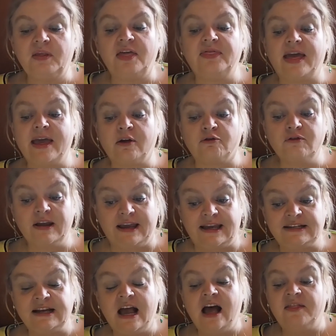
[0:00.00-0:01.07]
They
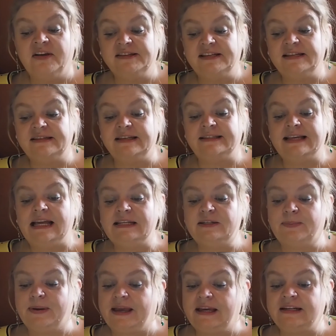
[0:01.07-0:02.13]
agreed that since the
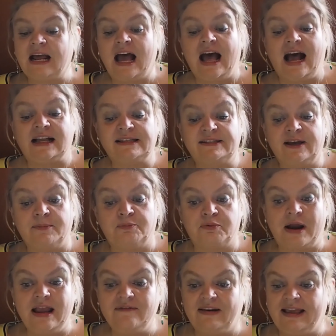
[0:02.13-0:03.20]
centipede had so
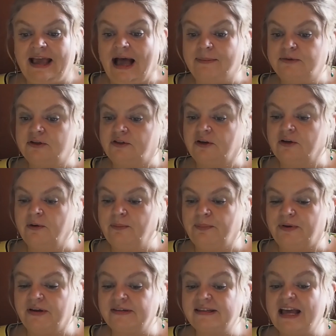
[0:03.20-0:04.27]
bravely captured the
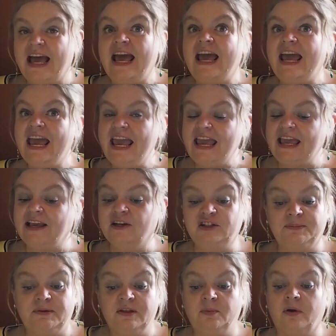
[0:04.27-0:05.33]
compass, he
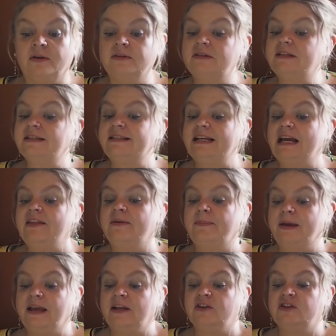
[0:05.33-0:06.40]
should be the one to steer the
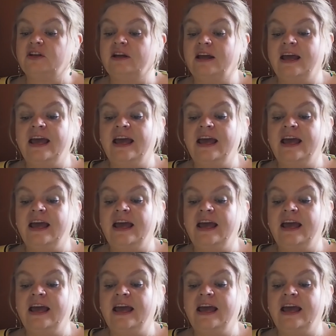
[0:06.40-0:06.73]
Peach.